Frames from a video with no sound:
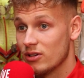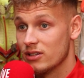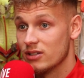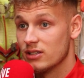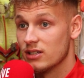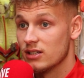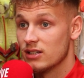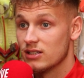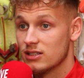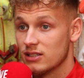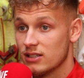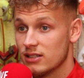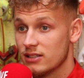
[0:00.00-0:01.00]
and
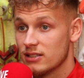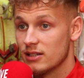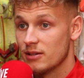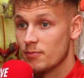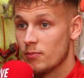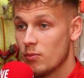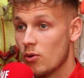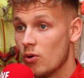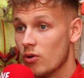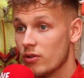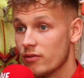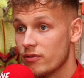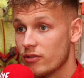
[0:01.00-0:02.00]
it's
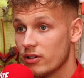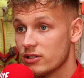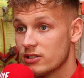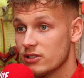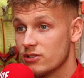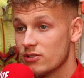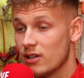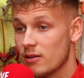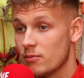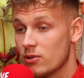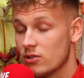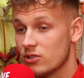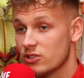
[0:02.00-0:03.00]
important for us to do that,
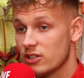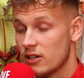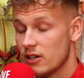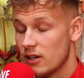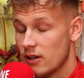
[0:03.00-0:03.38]
because